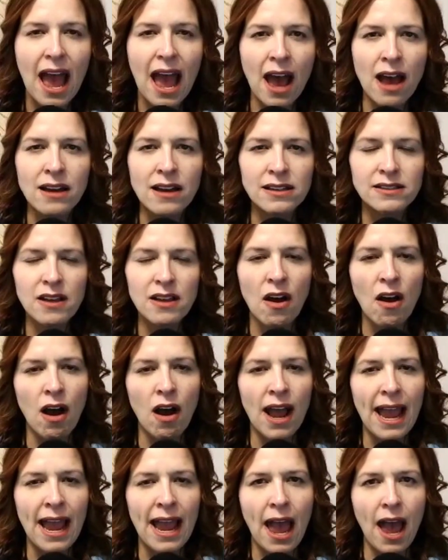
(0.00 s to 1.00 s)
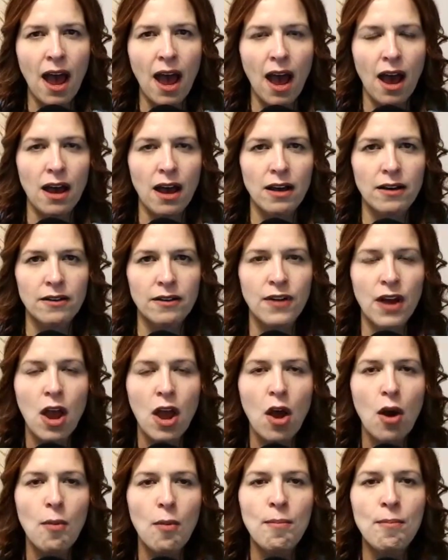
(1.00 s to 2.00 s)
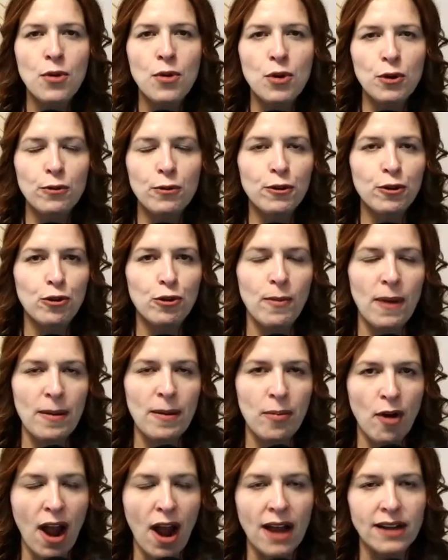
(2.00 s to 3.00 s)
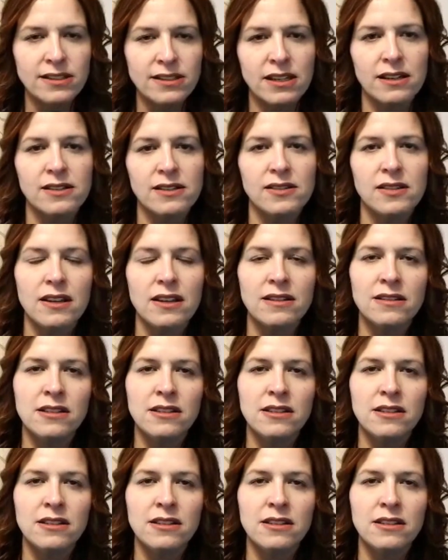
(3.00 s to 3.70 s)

As I have moved through my practice,